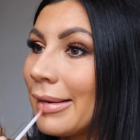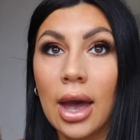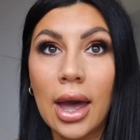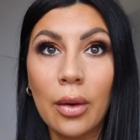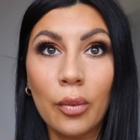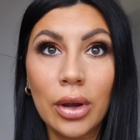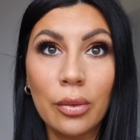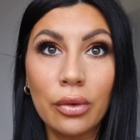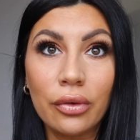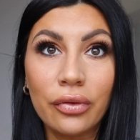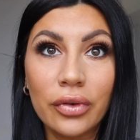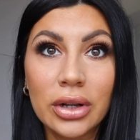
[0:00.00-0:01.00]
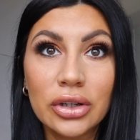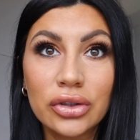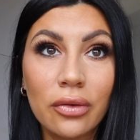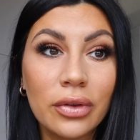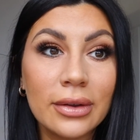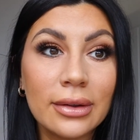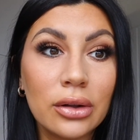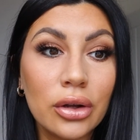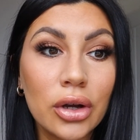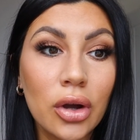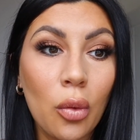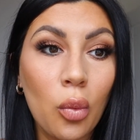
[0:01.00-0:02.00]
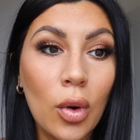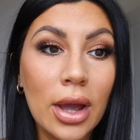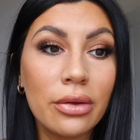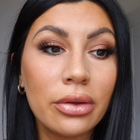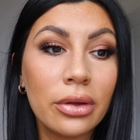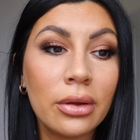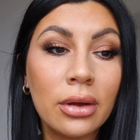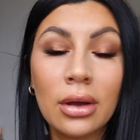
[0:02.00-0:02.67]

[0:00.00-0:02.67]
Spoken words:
And we will finish off this look with